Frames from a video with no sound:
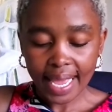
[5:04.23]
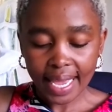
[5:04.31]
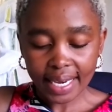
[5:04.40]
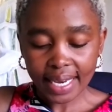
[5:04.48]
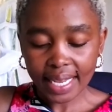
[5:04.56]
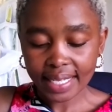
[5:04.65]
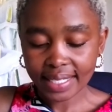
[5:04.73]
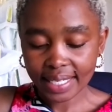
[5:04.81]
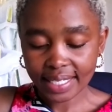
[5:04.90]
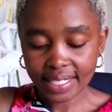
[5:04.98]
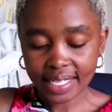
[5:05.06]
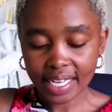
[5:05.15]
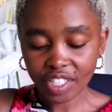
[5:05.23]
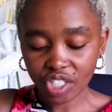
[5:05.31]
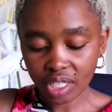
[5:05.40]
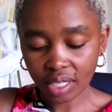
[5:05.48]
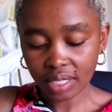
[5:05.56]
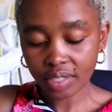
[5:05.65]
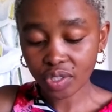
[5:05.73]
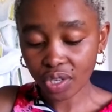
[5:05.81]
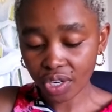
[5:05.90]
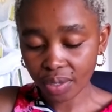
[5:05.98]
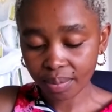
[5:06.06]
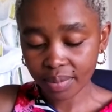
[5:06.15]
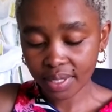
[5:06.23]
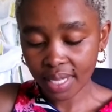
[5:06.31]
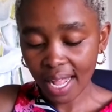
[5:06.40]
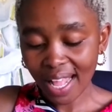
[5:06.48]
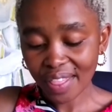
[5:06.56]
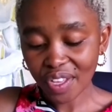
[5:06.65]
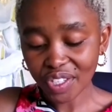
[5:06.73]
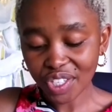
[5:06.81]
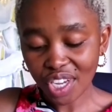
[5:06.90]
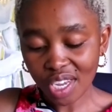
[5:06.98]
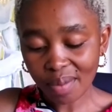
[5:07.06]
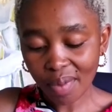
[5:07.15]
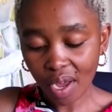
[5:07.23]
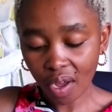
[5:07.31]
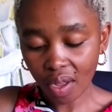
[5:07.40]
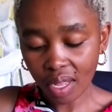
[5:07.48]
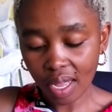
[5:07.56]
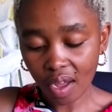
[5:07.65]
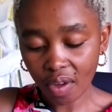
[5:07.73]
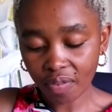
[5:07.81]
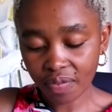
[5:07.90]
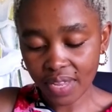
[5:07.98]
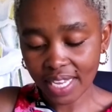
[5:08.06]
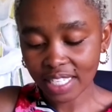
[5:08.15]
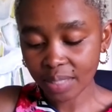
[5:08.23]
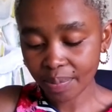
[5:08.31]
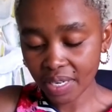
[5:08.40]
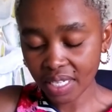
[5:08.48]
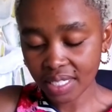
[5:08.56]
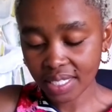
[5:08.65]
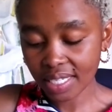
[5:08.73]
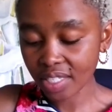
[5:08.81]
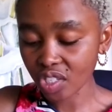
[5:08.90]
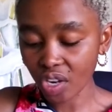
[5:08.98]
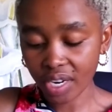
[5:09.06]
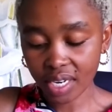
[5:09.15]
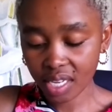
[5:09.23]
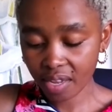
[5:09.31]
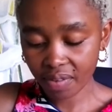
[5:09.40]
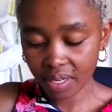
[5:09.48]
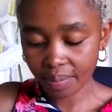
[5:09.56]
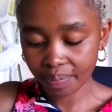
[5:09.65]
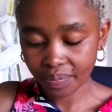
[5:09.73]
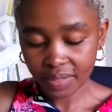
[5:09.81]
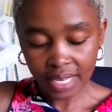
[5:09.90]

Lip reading: In existential terms, the term of experience is not a given.